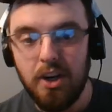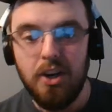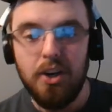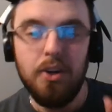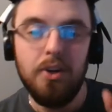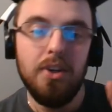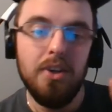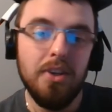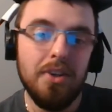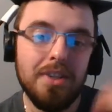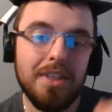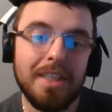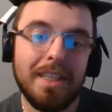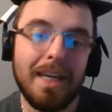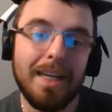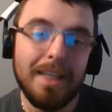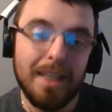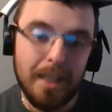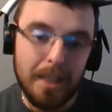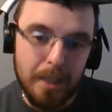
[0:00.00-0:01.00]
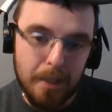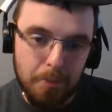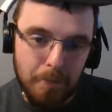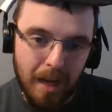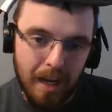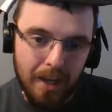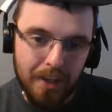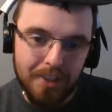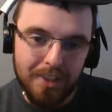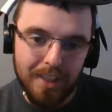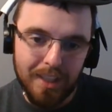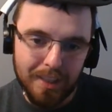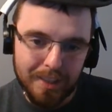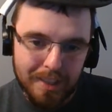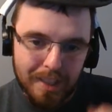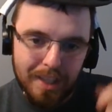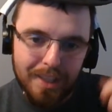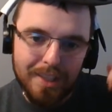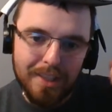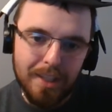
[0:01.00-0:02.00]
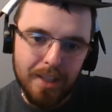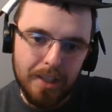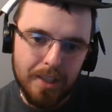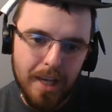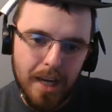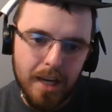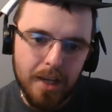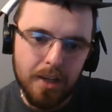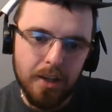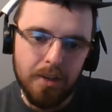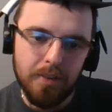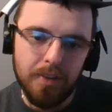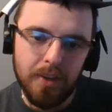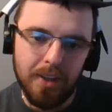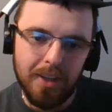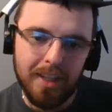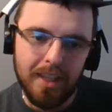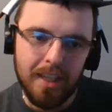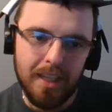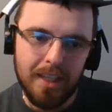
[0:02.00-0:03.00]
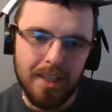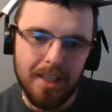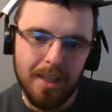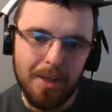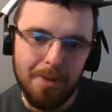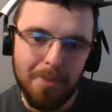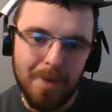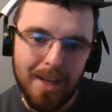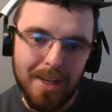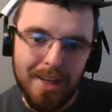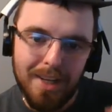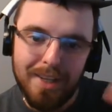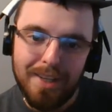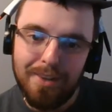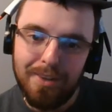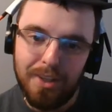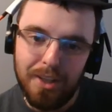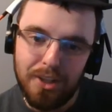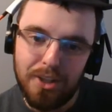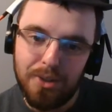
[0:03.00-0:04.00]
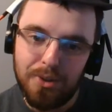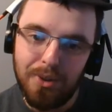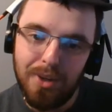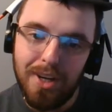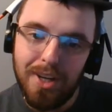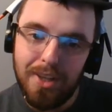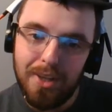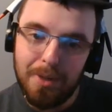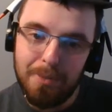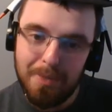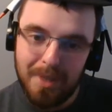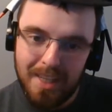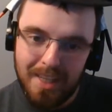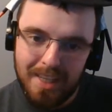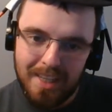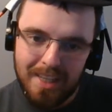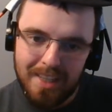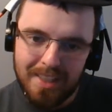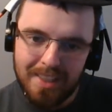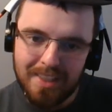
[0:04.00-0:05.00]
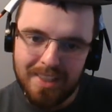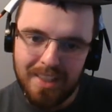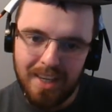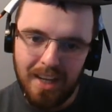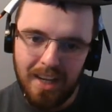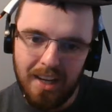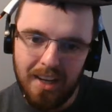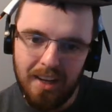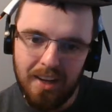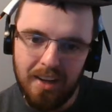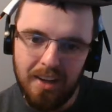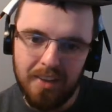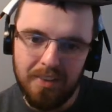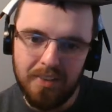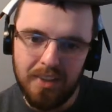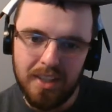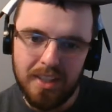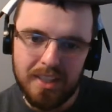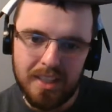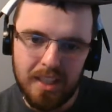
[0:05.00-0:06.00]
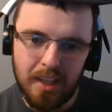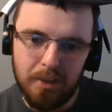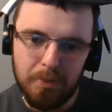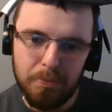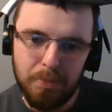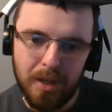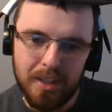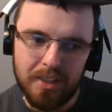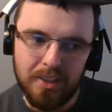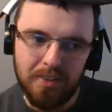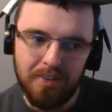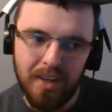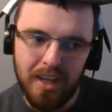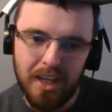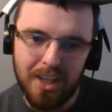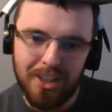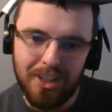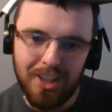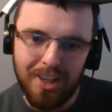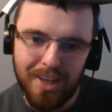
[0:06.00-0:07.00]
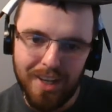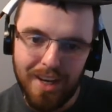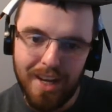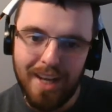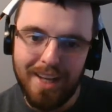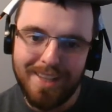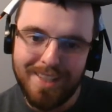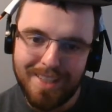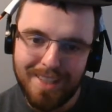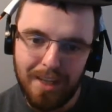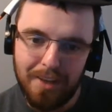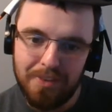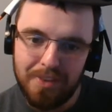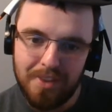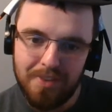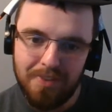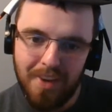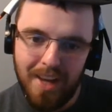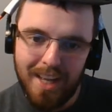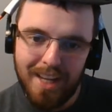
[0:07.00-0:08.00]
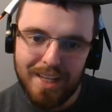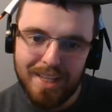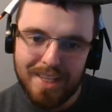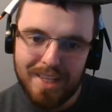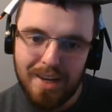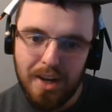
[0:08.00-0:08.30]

who uses identity politics to take over the kingdom, destroy their means of self preservation and self defense